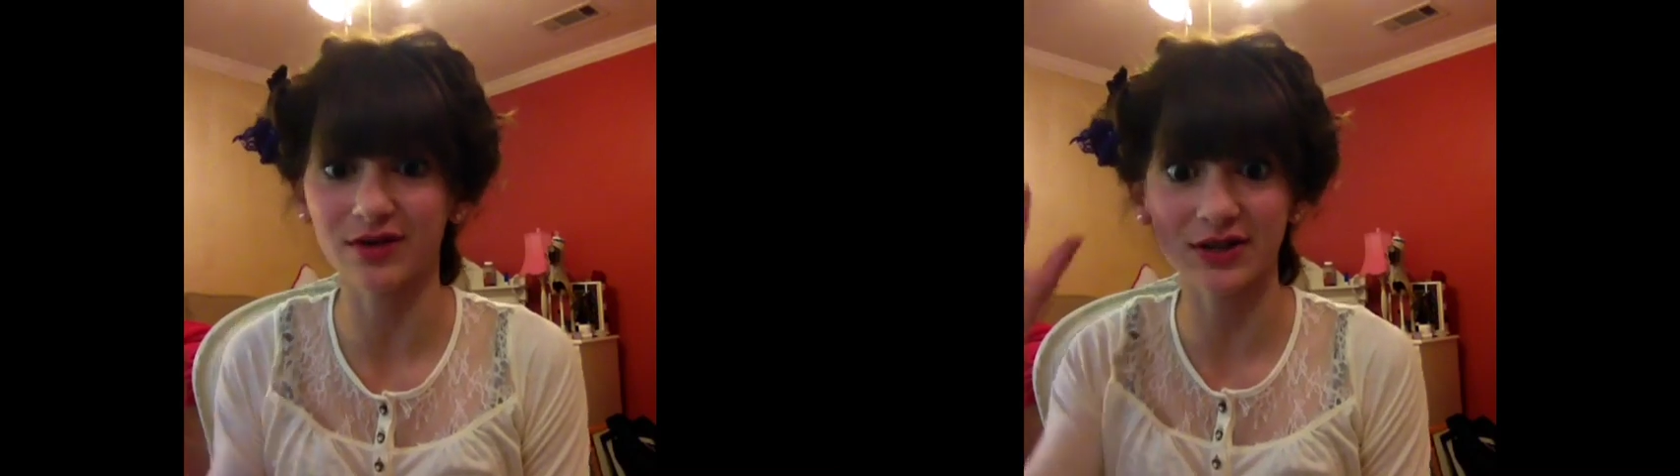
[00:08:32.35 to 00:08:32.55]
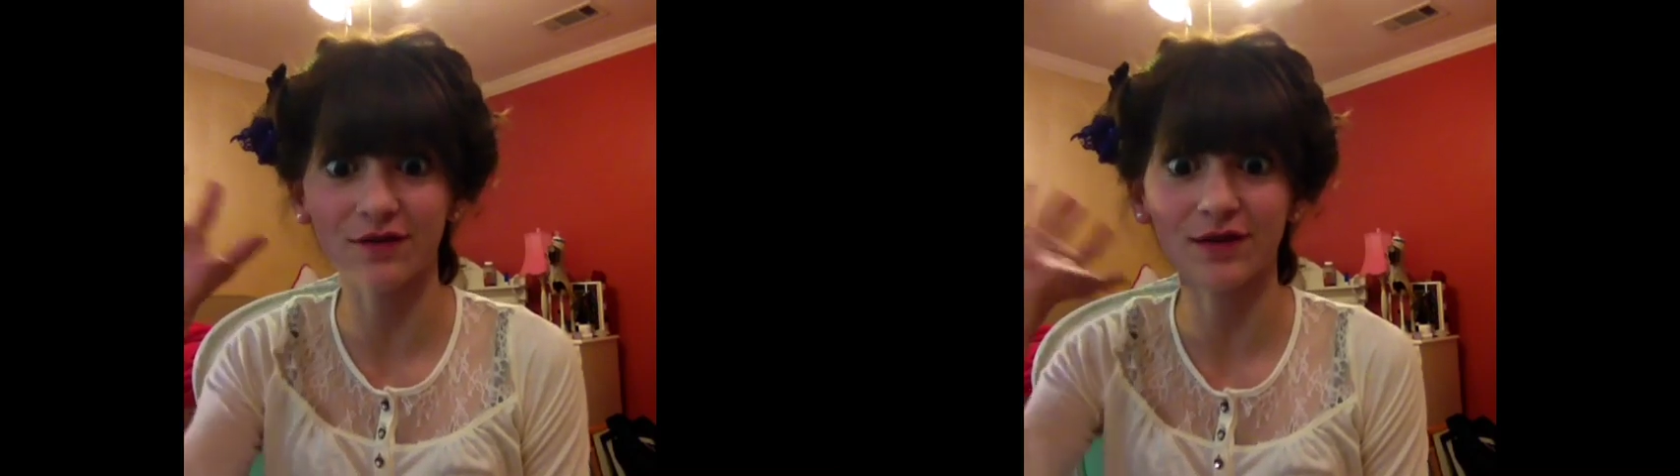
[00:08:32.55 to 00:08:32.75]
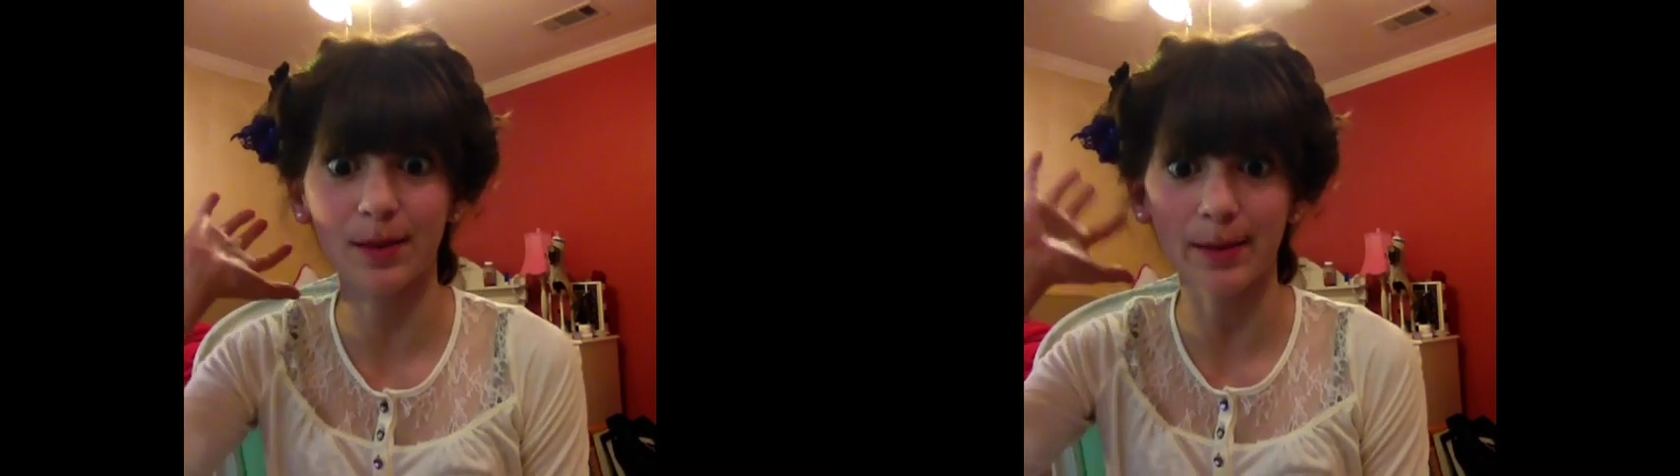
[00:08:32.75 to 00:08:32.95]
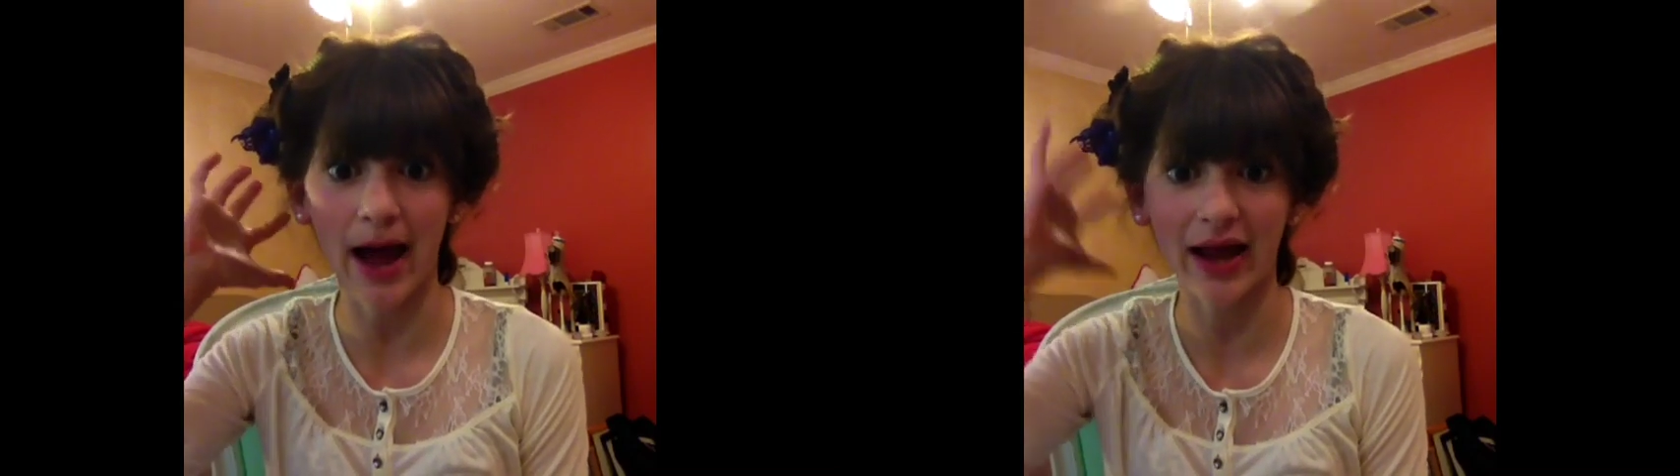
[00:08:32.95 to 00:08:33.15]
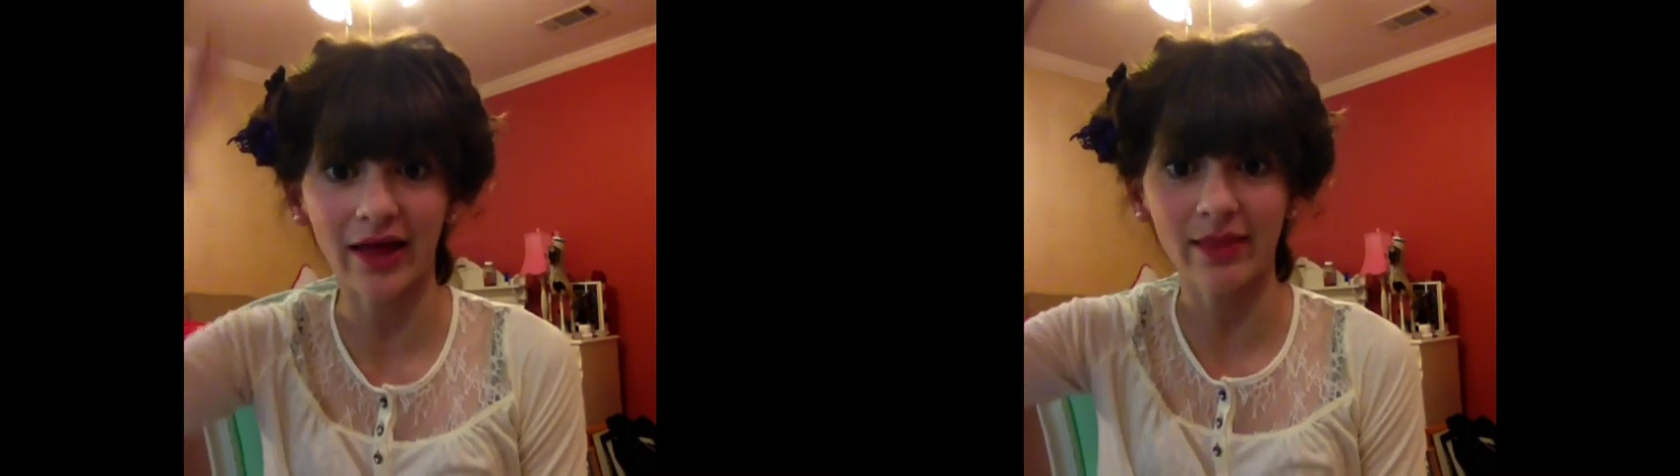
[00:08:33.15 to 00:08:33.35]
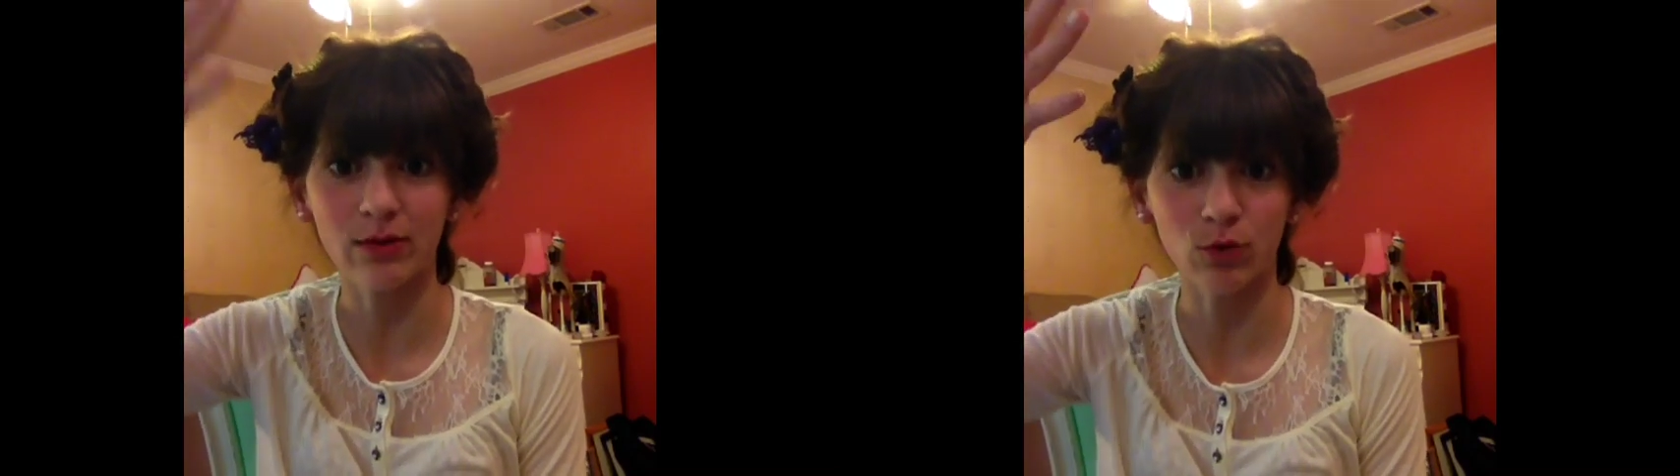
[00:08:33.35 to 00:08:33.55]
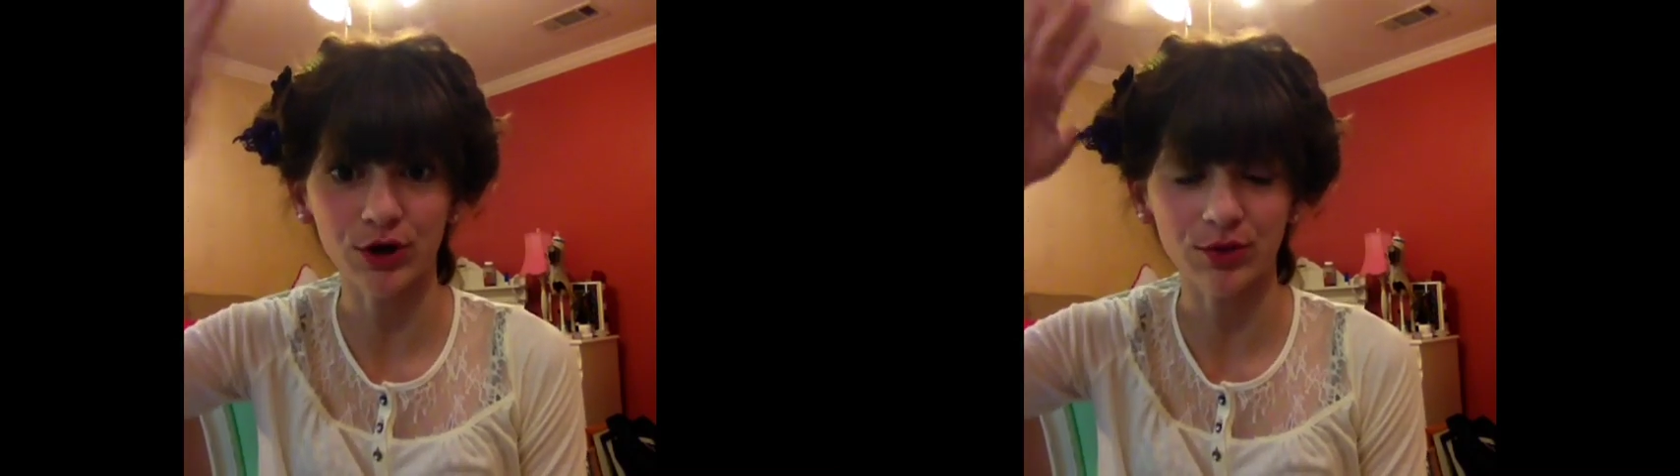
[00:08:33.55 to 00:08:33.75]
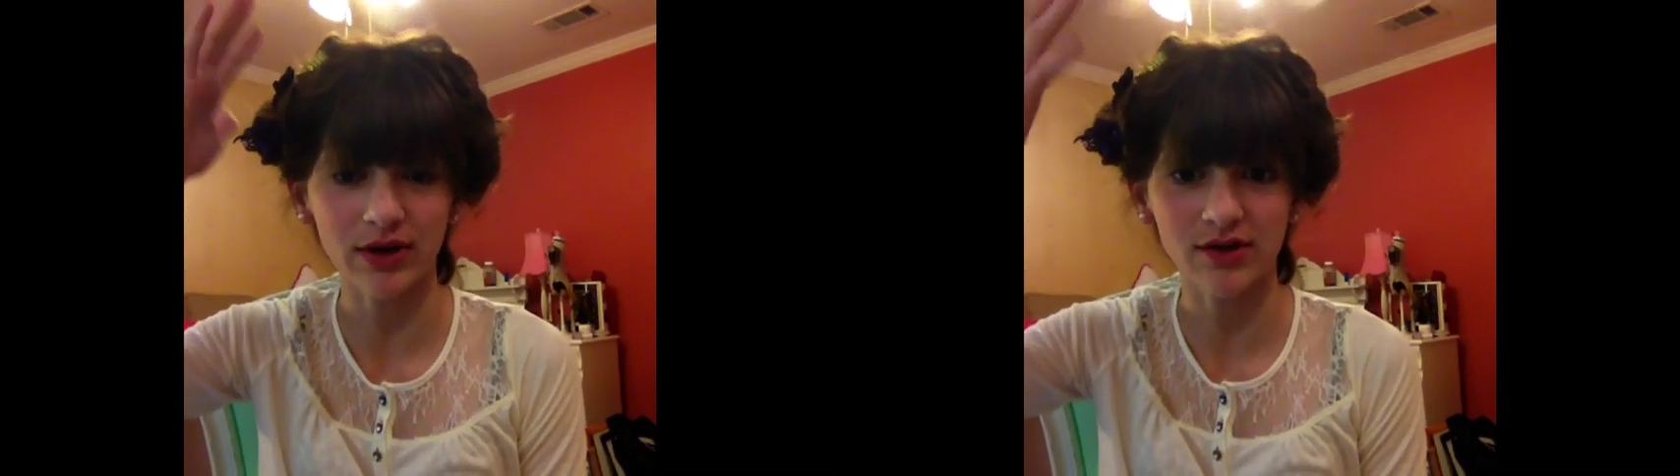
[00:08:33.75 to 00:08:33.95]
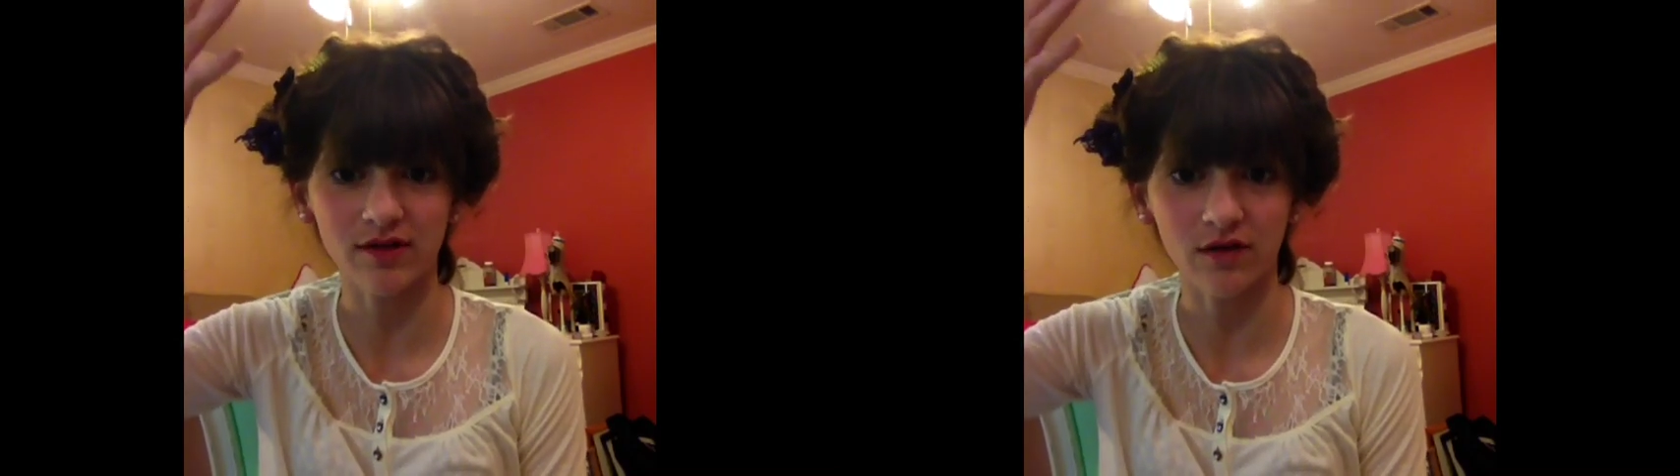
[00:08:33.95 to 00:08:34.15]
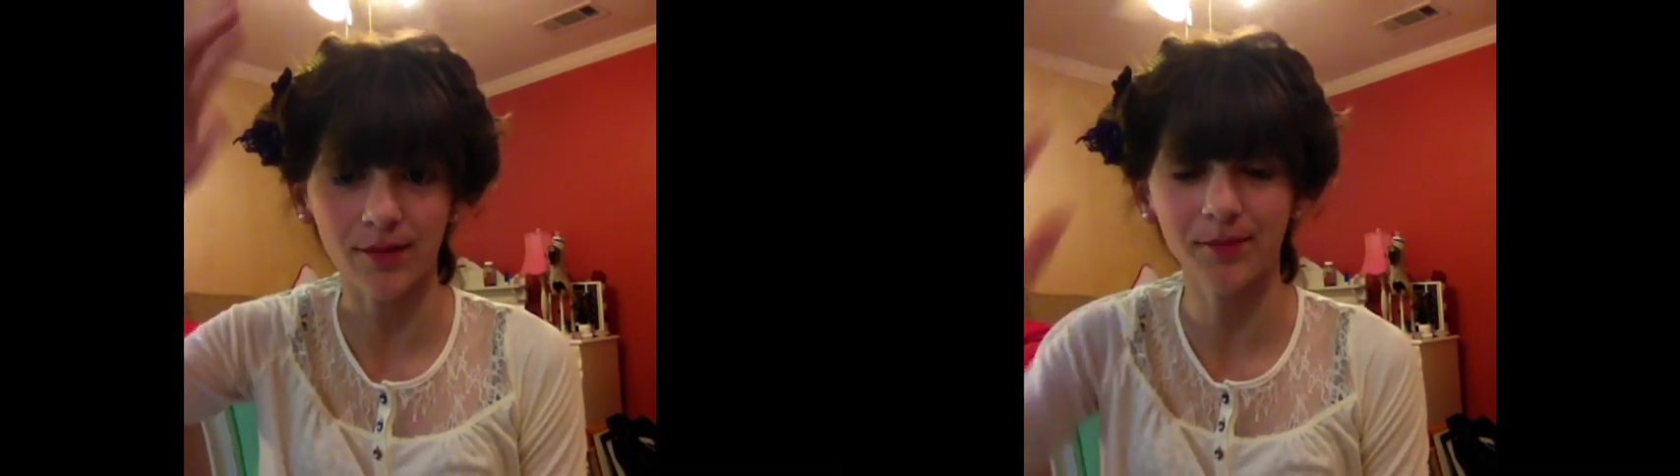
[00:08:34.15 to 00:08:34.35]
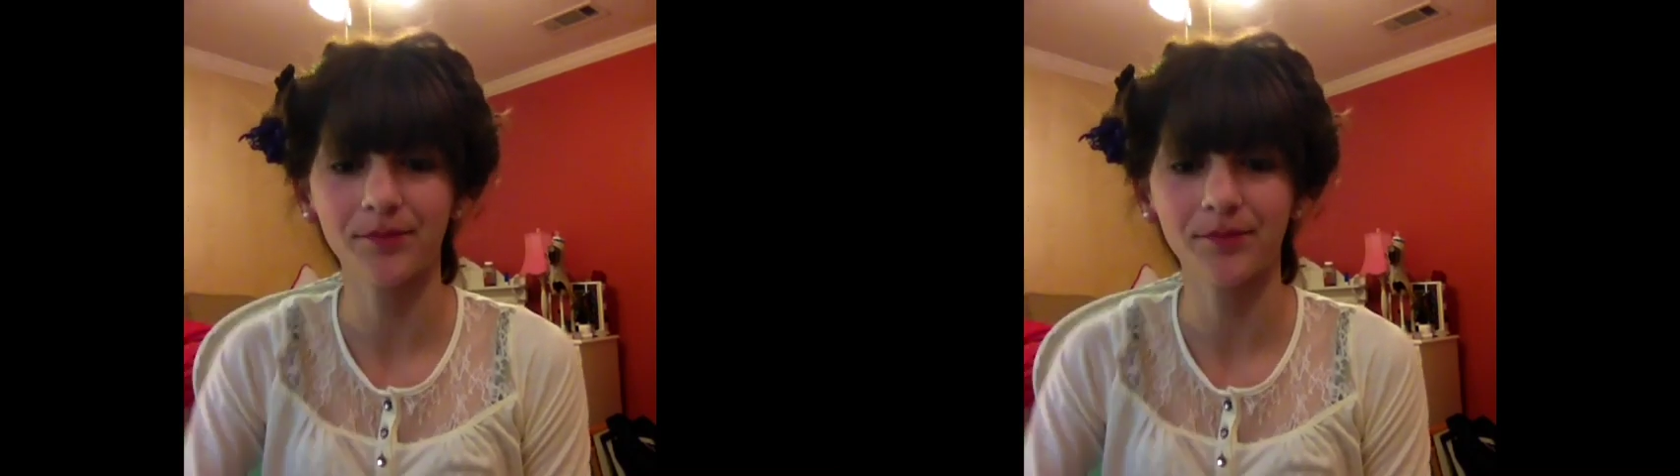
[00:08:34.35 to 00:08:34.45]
Start from the back and then work your way to the front.